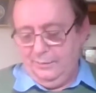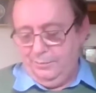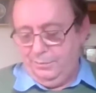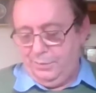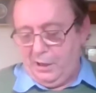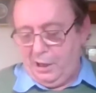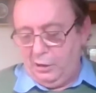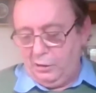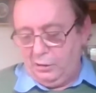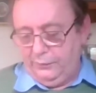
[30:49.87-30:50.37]

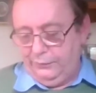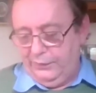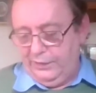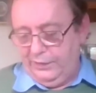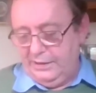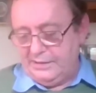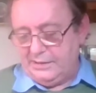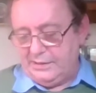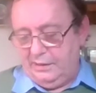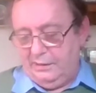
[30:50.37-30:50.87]

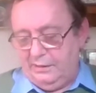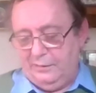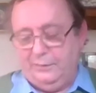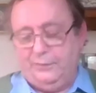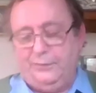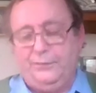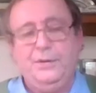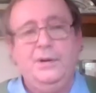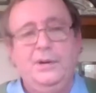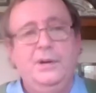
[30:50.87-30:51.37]
biographies
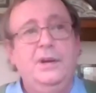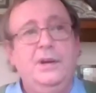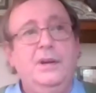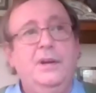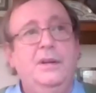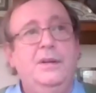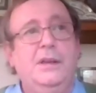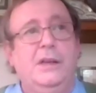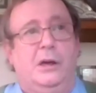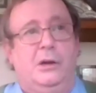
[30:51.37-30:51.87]
of
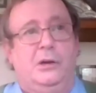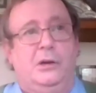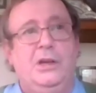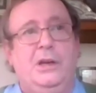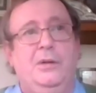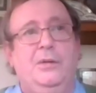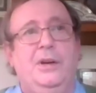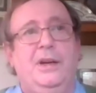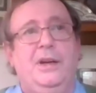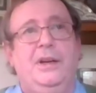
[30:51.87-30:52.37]
the
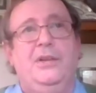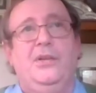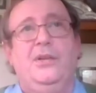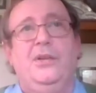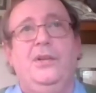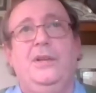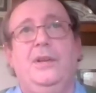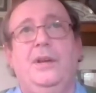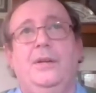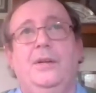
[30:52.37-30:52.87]
auxiliaries
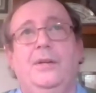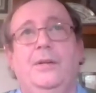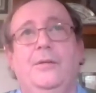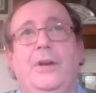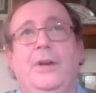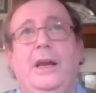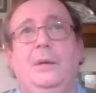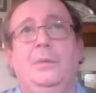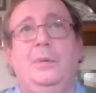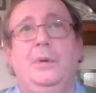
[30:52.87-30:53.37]
that are
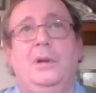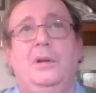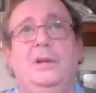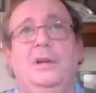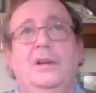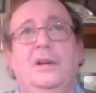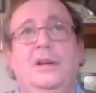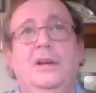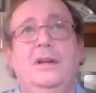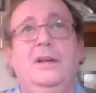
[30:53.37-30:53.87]
available,
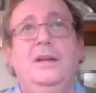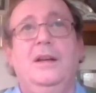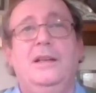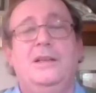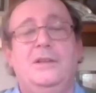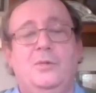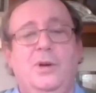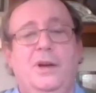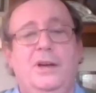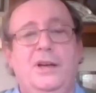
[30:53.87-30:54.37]

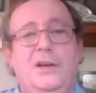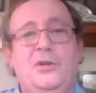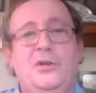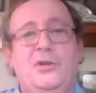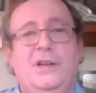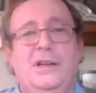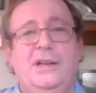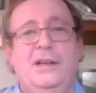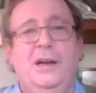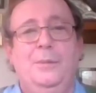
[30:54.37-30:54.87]
it's quite
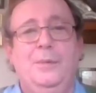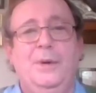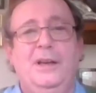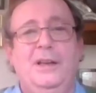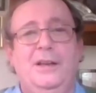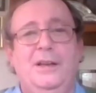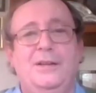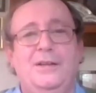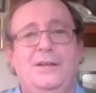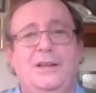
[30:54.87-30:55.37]
interesting how many,
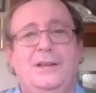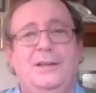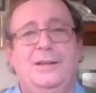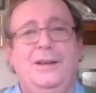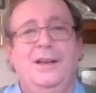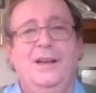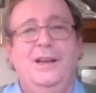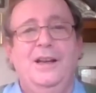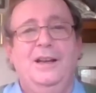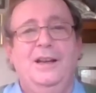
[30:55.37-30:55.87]
there's a
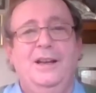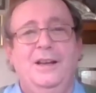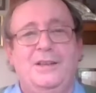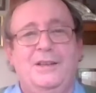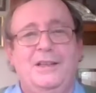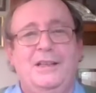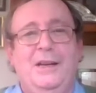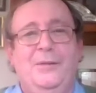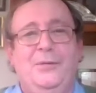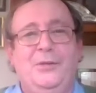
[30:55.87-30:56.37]

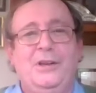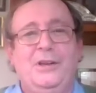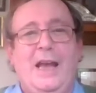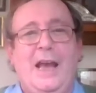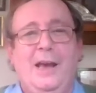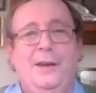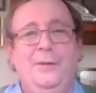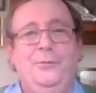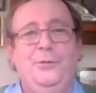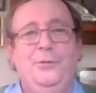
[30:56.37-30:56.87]
significant
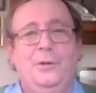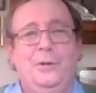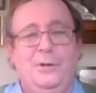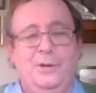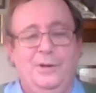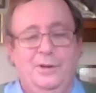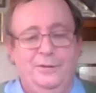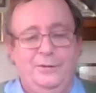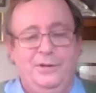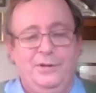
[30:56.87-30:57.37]

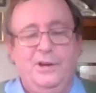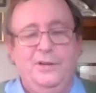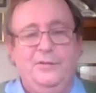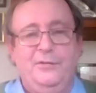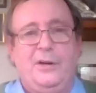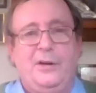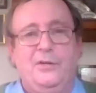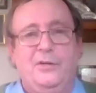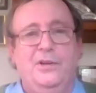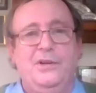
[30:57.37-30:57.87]
handful of
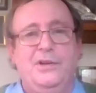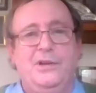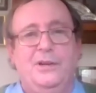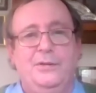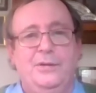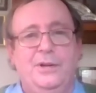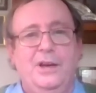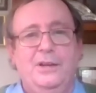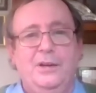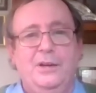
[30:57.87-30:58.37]
veterans
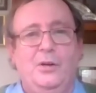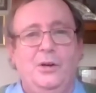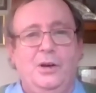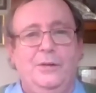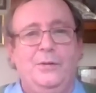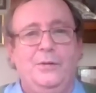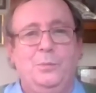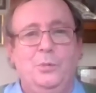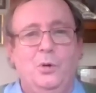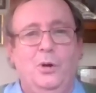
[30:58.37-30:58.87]
of not only
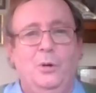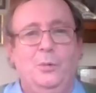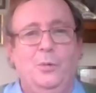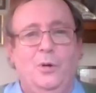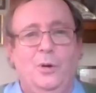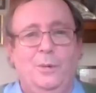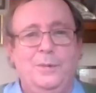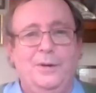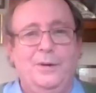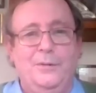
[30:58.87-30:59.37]
of the Boer
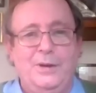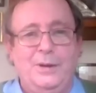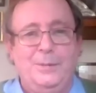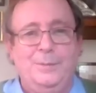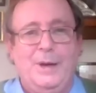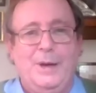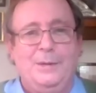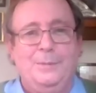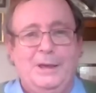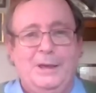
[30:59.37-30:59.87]
War, but of the
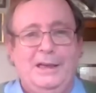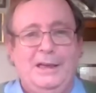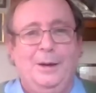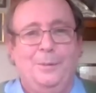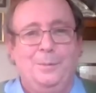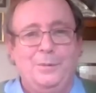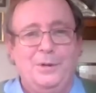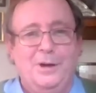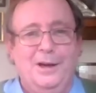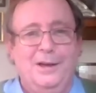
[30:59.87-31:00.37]
Matabele
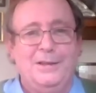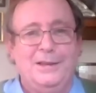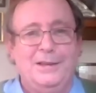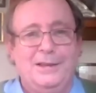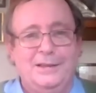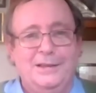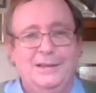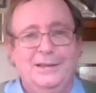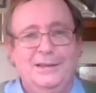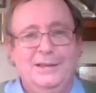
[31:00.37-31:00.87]

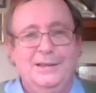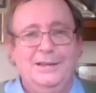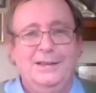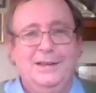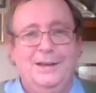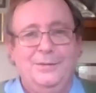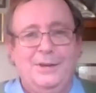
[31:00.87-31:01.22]
uprising of